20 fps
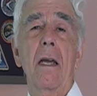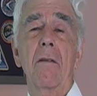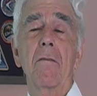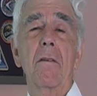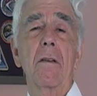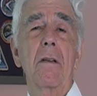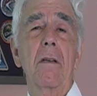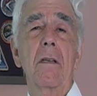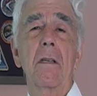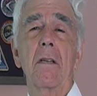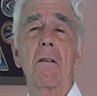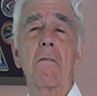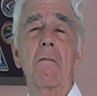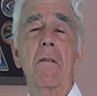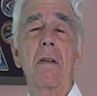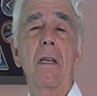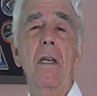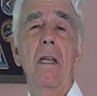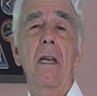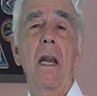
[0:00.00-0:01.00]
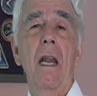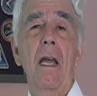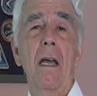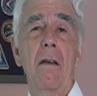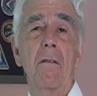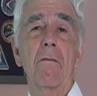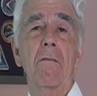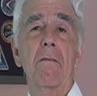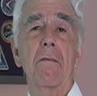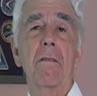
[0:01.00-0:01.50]
I've learned to really
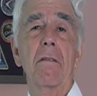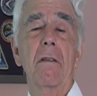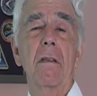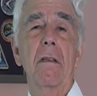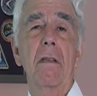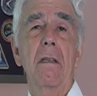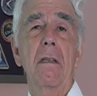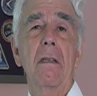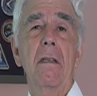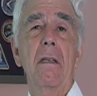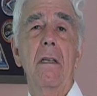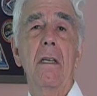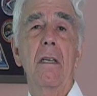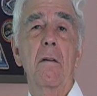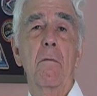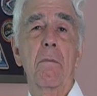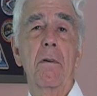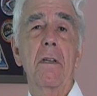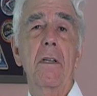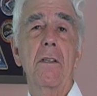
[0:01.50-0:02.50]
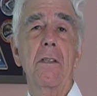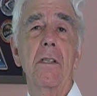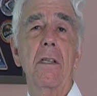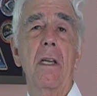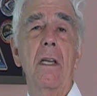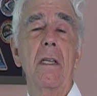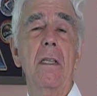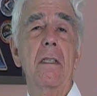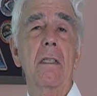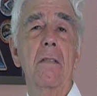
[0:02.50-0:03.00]
love and
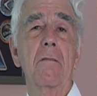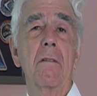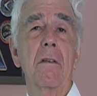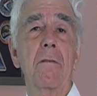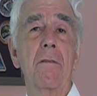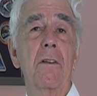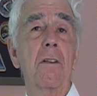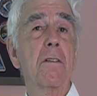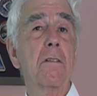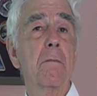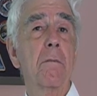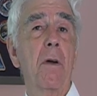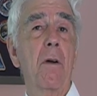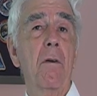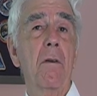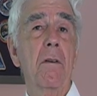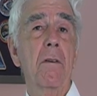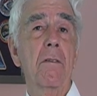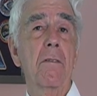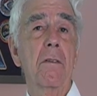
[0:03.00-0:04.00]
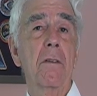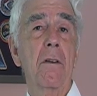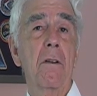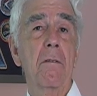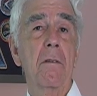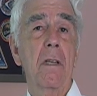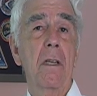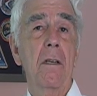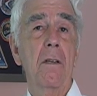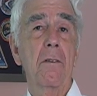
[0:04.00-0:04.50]
appreciate the reverse Polish
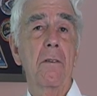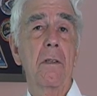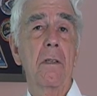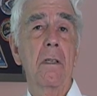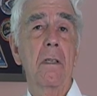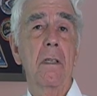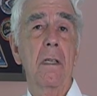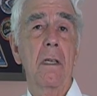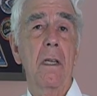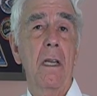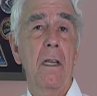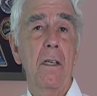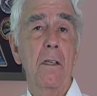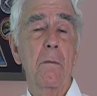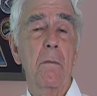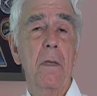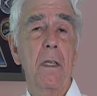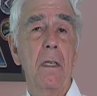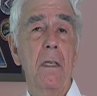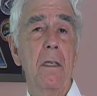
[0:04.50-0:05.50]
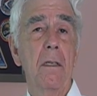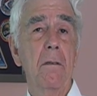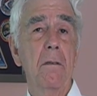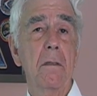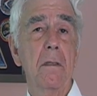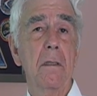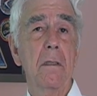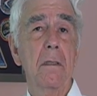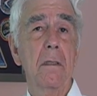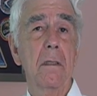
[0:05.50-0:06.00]
notation that HP
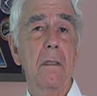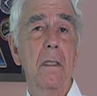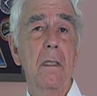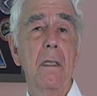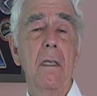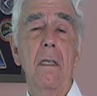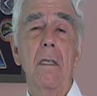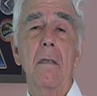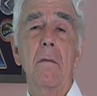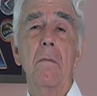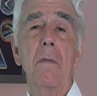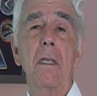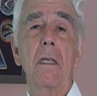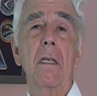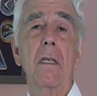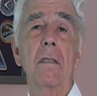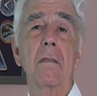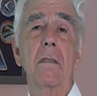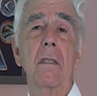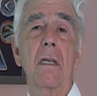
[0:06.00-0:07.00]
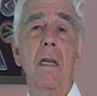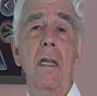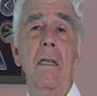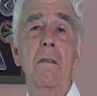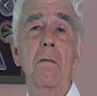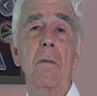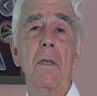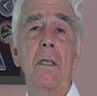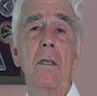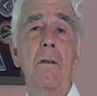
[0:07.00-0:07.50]
uses, because it
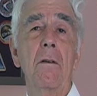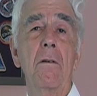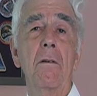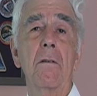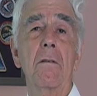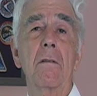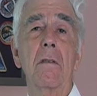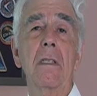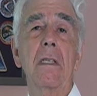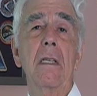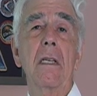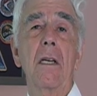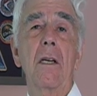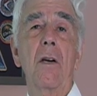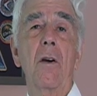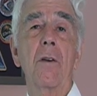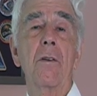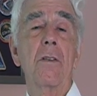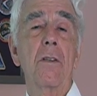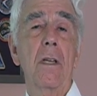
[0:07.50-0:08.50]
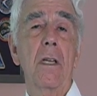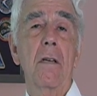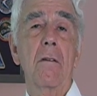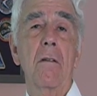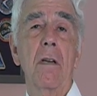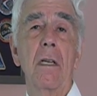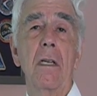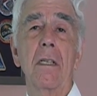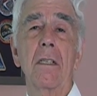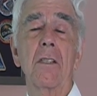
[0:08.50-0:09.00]
lets me use or
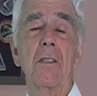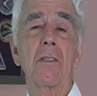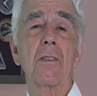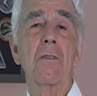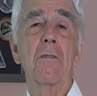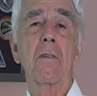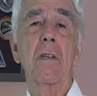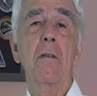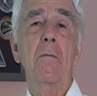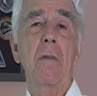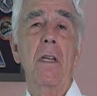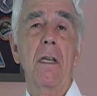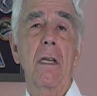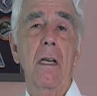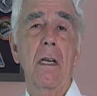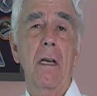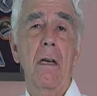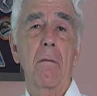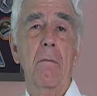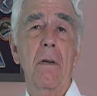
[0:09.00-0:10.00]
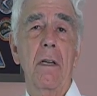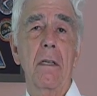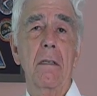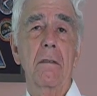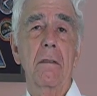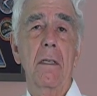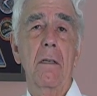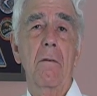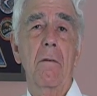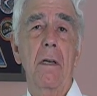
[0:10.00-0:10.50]
generate extremely
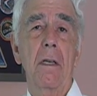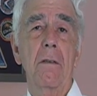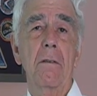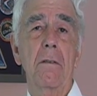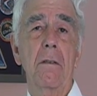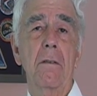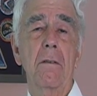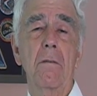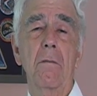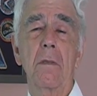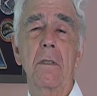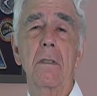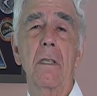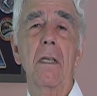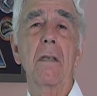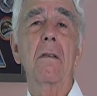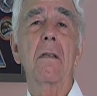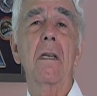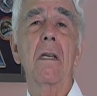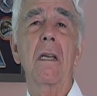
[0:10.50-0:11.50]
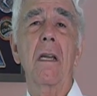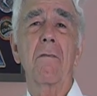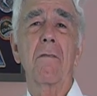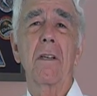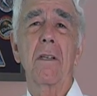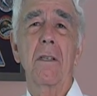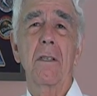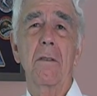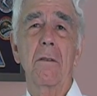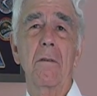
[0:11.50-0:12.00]
complex equations, which I could
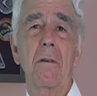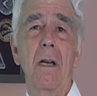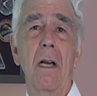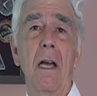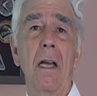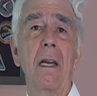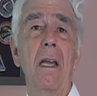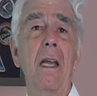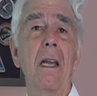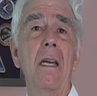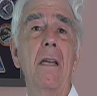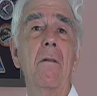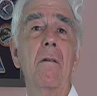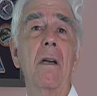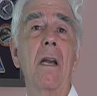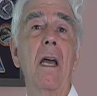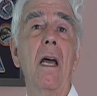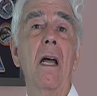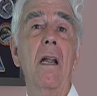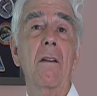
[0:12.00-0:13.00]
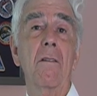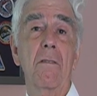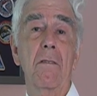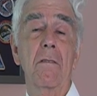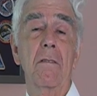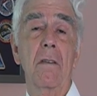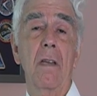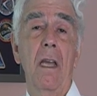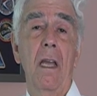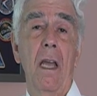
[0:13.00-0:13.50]
never do on anyone
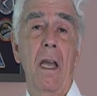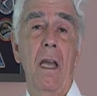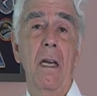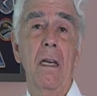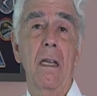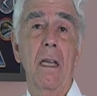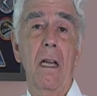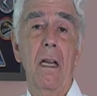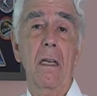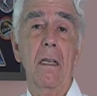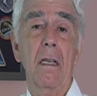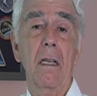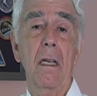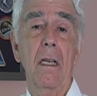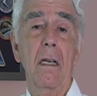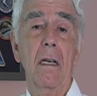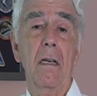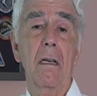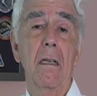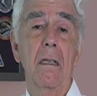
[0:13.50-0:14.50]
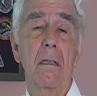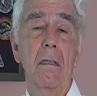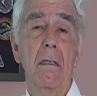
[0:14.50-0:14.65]
else's hand calculator.